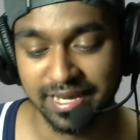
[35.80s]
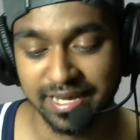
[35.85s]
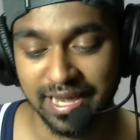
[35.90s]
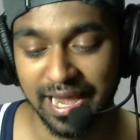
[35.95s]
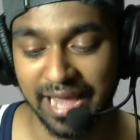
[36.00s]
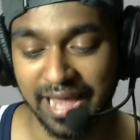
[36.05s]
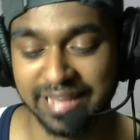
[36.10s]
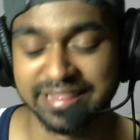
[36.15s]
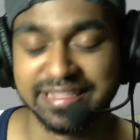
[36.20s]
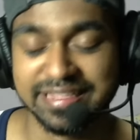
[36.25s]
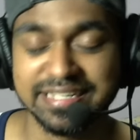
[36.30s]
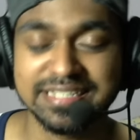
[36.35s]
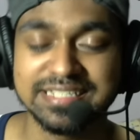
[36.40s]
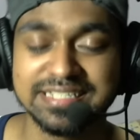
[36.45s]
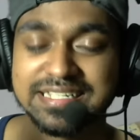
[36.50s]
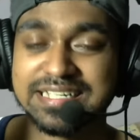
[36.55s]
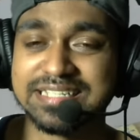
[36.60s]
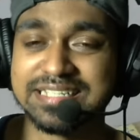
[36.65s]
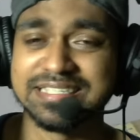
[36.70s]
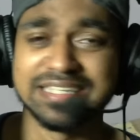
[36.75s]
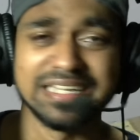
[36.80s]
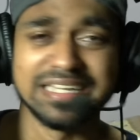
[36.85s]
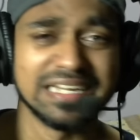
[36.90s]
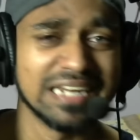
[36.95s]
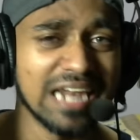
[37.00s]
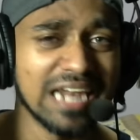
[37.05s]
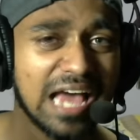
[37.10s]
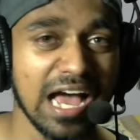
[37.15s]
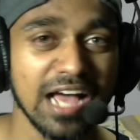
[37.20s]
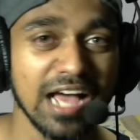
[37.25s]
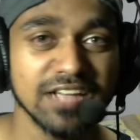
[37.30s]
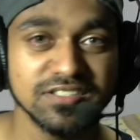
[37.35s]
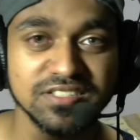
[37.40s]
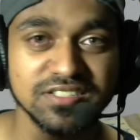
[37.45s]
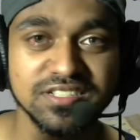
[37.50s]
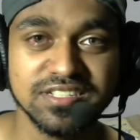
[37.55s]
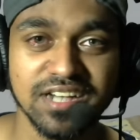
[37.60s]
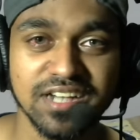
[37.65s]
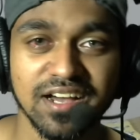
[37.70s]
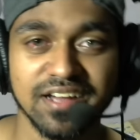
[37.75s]
And this is the
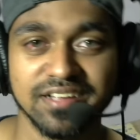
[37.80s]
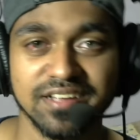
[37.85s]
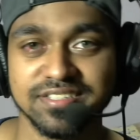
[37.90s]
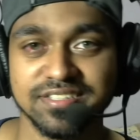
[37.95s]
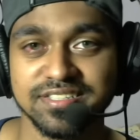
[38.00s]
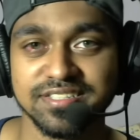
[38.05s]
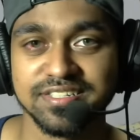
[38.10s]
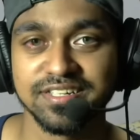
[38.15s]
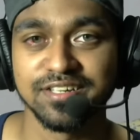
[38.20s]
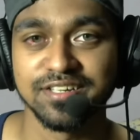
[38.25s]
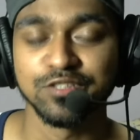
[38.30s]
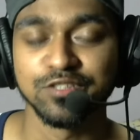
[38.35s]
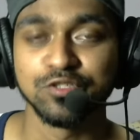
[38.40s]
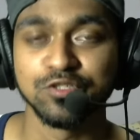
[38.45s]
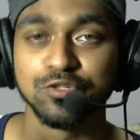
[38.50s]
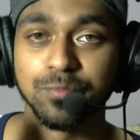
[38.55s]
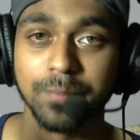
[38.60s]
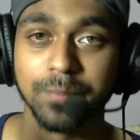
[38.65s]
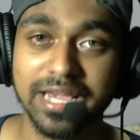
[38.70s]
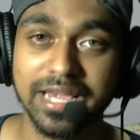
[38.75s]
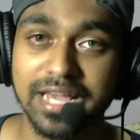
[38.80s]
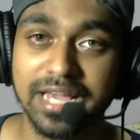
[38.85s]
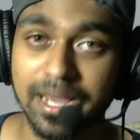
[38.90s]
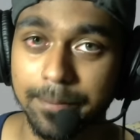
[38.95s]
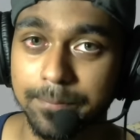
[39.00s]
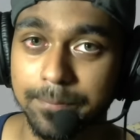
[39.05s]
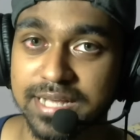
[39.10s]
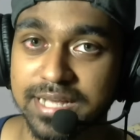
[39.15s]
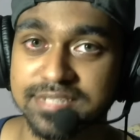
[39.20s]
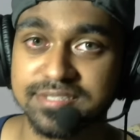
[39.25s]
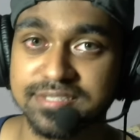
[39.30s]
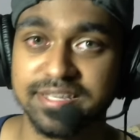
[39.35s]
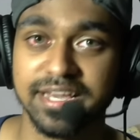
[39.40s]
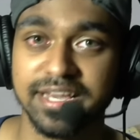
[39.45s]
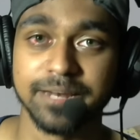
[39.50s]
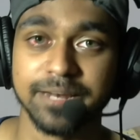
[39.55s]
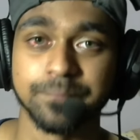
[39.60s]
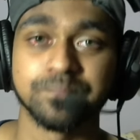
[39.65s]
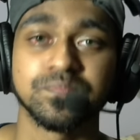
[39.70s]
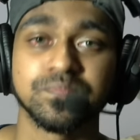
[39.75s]
last chance to make a plus
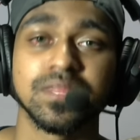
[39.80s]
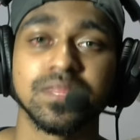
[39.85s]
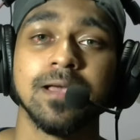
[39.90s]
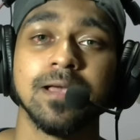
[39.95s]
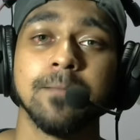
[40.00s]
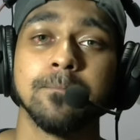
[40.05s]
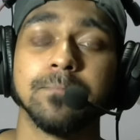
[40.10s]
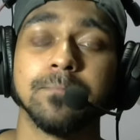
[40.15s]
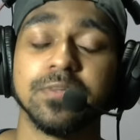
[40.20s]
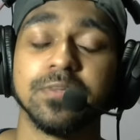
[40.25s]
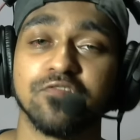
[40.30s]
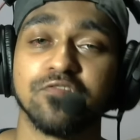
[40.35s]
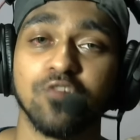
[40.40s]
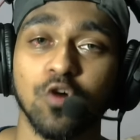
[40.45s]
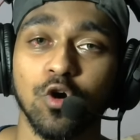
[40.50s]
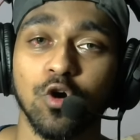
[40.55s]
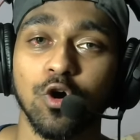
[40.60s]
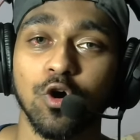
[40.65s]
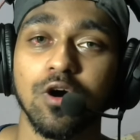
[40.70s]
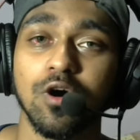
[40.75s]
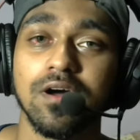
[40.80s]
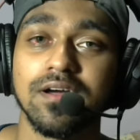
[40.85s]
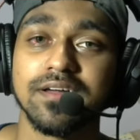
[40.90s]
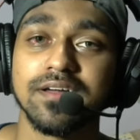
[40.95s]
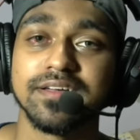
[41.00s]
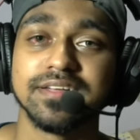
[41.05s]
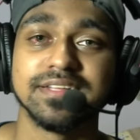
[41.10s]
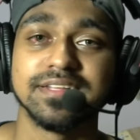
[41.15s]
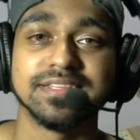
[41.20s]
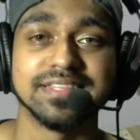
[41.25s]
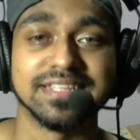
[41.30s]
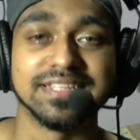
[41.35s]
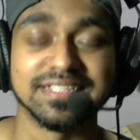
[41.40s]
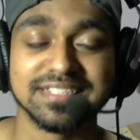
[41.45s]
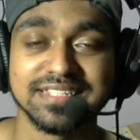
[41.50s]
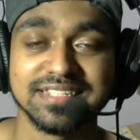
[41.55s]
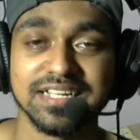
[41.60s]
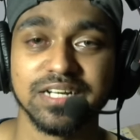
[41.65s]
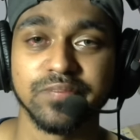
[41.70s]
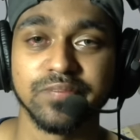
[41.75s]
10 before the
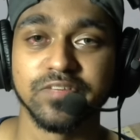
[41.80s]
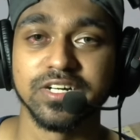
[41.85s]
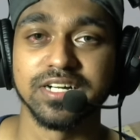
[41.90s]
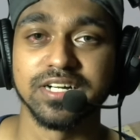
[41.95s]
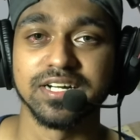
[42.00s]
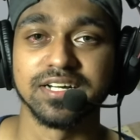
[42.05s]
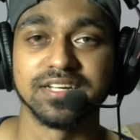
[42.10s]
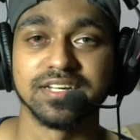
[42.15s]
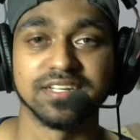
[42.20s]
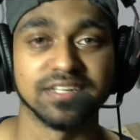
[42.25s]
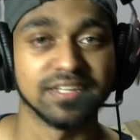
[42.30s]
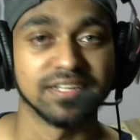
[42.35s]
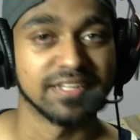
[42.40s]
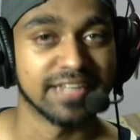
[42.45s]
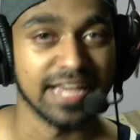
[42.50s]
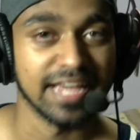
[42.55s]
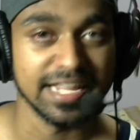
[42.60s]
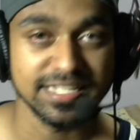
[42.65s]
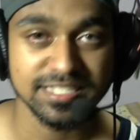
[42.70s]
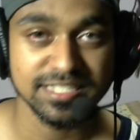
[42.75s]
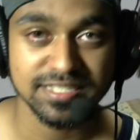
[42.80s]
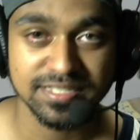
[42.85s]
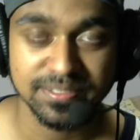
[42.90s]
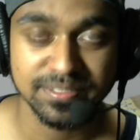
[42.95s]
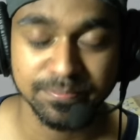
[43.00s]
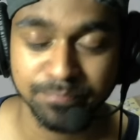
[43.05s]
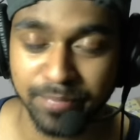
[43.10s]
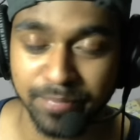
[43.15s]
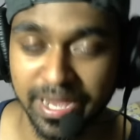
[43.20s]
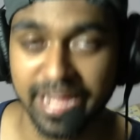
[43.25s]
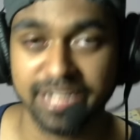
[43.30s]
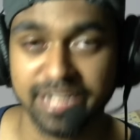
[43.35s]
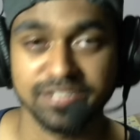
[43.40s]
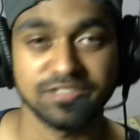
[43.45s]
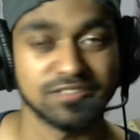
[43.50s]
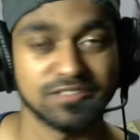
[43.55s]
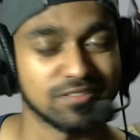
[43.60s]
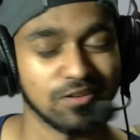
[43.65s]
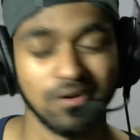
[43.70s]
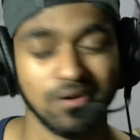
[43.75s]
server gets
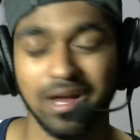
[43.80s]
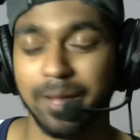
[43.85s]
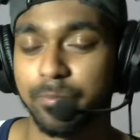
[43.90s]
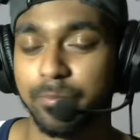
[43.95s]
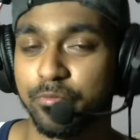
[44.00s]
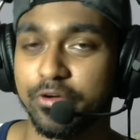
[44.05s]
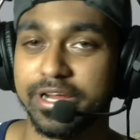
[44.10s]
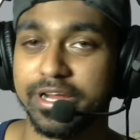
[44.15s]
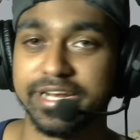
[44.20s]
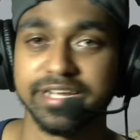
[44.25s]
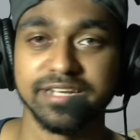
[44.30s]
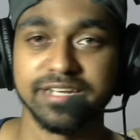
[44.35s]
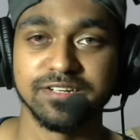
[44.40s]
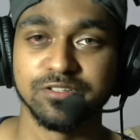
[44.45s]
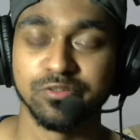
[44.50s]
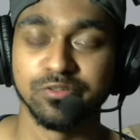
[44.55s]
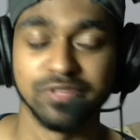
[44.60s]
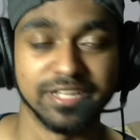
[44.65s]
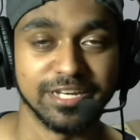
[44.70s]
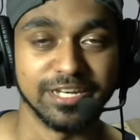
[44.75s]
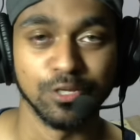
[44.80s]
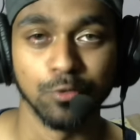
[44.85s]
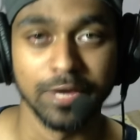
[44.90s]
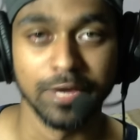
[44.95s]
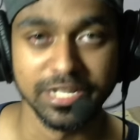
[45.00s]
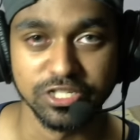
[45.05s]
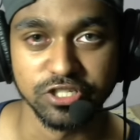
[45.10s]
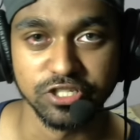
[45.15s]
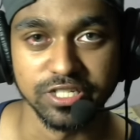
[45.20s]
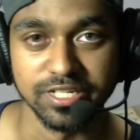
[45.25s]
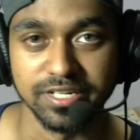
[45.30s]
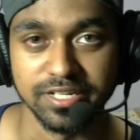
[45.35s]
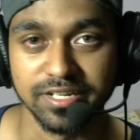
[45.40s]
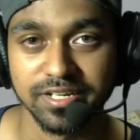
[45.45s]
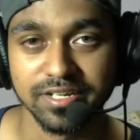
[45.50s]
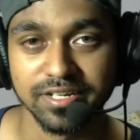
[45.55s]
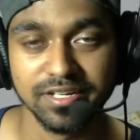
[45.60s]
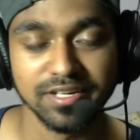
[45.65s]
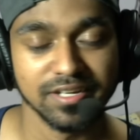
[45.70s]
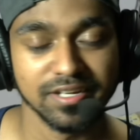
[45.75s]
patched or upgraded to the new engine.
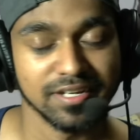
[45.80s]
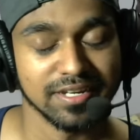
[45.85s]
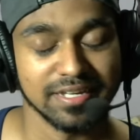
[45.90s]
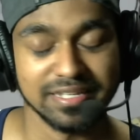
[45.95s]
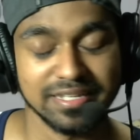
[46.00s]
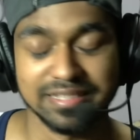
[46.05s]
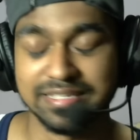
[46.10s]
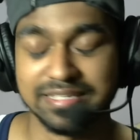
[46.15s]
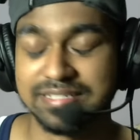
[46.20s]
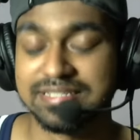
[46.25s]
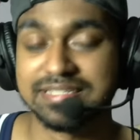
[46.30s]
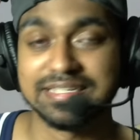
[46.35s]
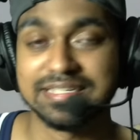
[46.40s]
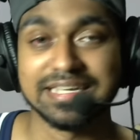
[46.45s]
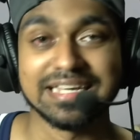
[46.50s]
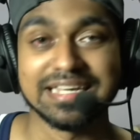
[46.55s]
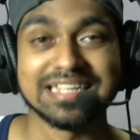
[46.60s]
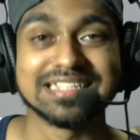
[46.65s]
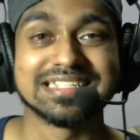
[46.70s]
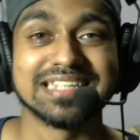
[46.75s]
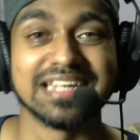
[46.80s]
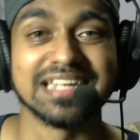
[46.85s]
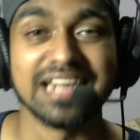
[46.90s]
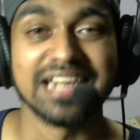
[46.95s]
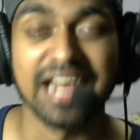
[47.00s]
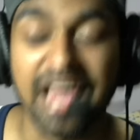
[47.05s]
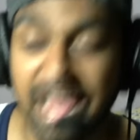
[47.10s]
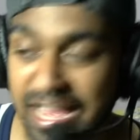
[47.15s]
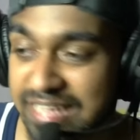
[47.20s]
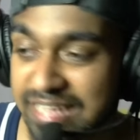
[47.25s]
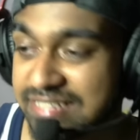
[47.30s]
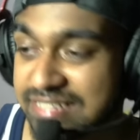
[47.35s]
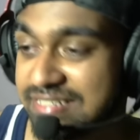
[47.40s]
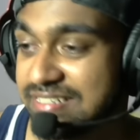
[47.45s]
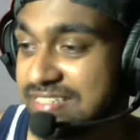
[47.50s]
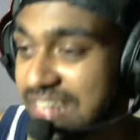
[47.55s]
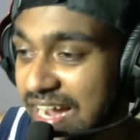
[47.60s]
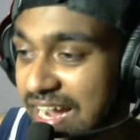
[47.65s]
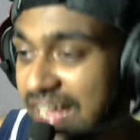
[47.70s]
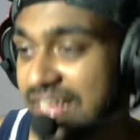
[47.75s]
This is the
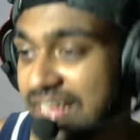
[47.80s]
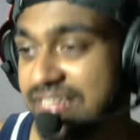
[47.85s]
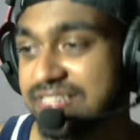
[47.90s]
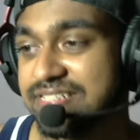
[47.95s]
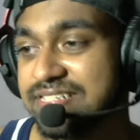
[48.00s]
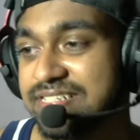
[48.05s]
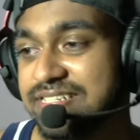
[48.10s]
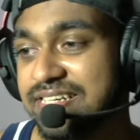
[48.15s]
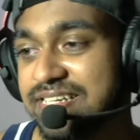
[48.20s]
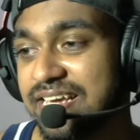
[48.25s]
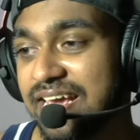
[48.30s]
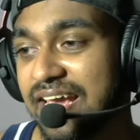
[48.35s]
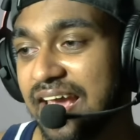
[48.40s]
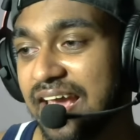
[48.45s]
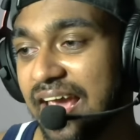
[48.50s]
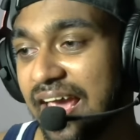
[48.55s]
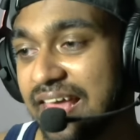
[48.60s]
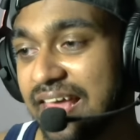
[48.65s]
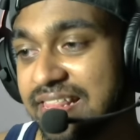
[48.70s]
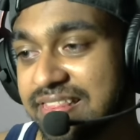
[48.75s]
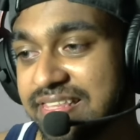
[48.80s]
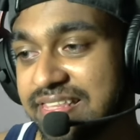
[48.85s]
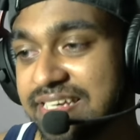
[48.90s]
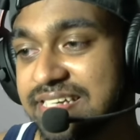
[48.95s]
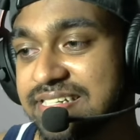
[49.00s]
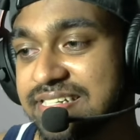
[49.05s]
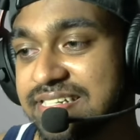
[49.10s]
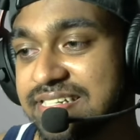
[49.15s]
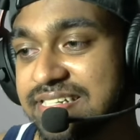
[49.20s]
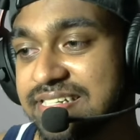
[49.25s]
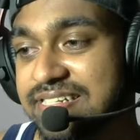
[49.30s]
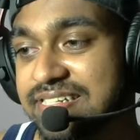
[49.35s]
last chance and this